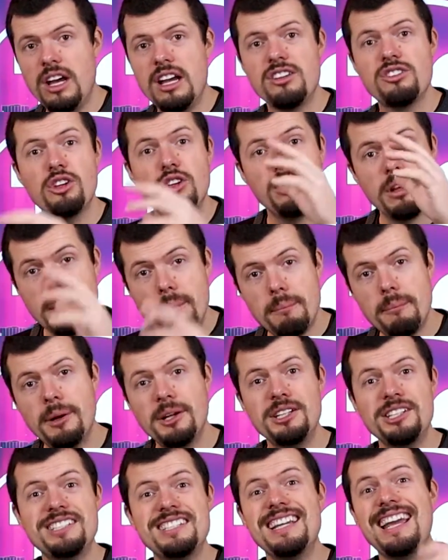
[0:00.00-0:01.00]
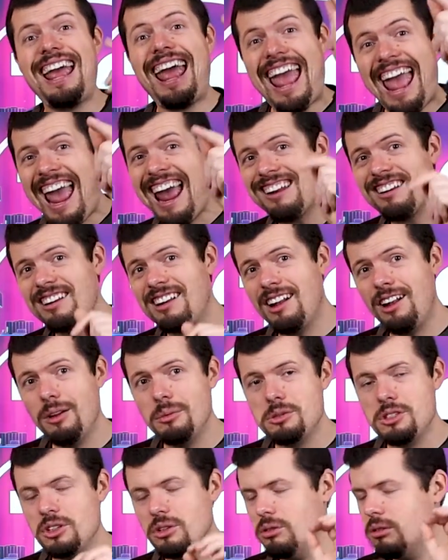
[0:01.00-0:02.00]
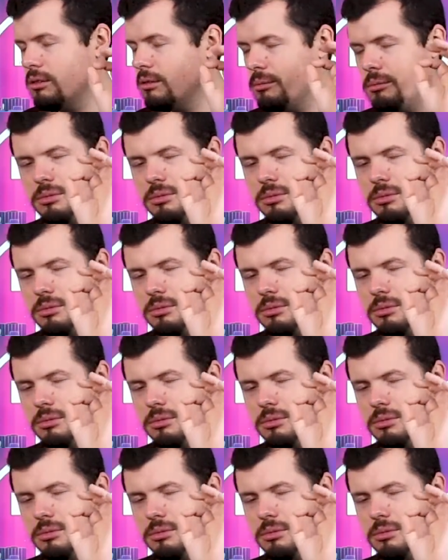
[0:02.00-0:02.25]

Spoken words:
So you can monitor and it helps you.